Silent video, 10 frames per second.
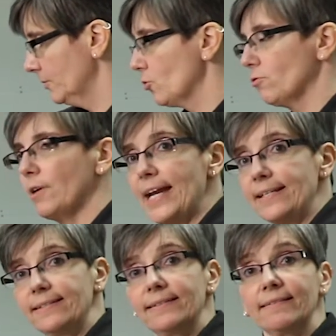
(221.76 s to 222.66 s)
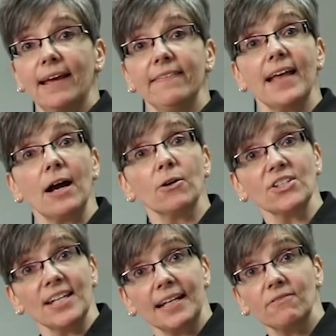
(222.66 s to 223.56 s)
Great. And now our
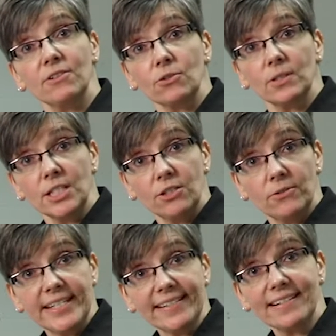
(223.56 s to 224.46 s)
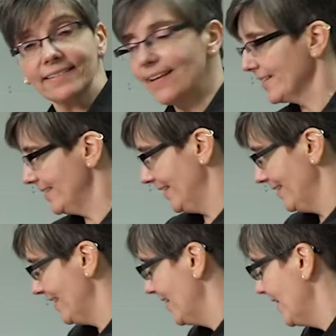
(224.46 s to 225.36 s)
static visual acuity is collected.
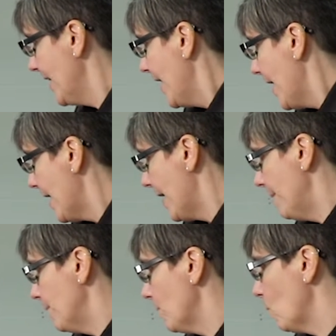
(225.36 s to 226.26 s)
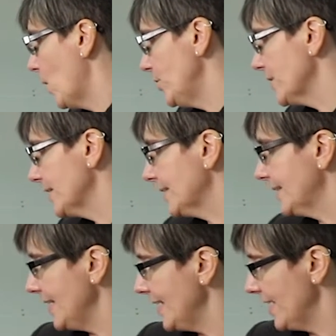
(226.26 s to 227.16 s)
Um, what you can
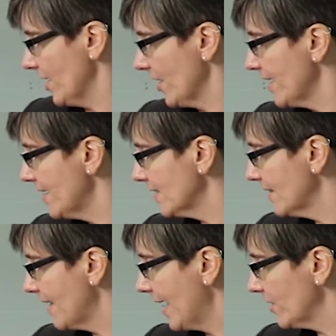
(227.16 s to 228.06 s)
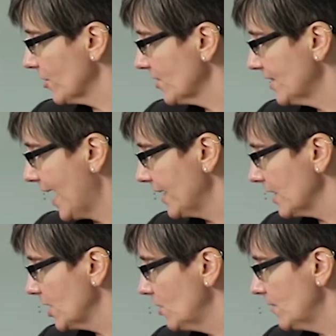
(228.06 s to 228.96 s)
see here is that her static
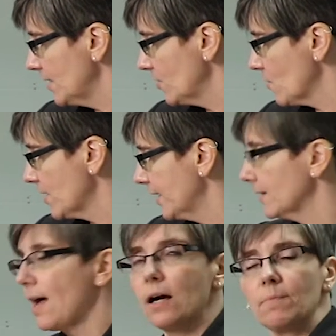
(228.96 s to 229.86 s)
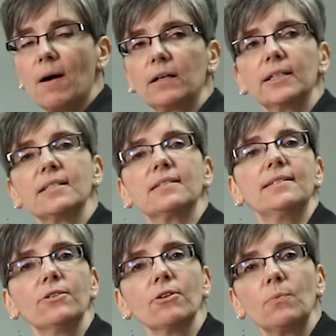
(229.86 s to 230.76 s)
acuity score in LogMAR is
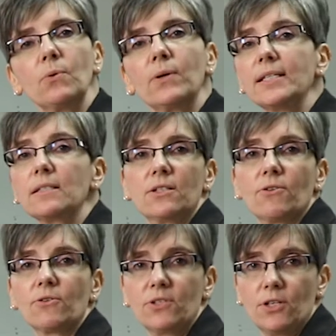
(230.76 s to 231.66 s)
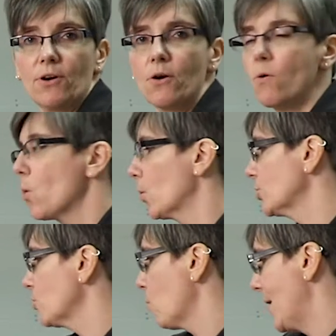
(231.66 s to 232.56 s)
0.00 or
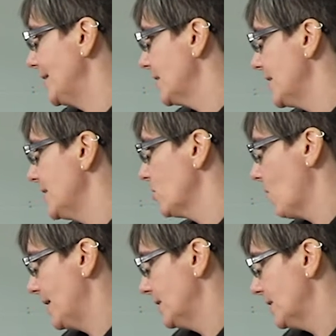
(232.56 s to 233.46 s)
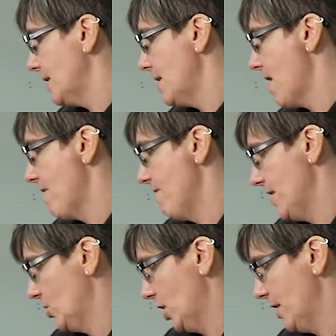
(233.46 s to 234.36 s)
2020
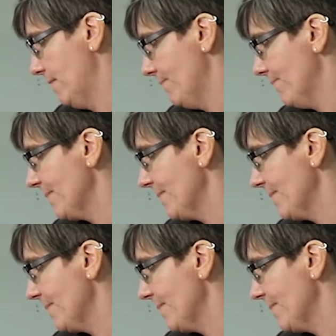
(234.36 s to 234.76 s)
vision.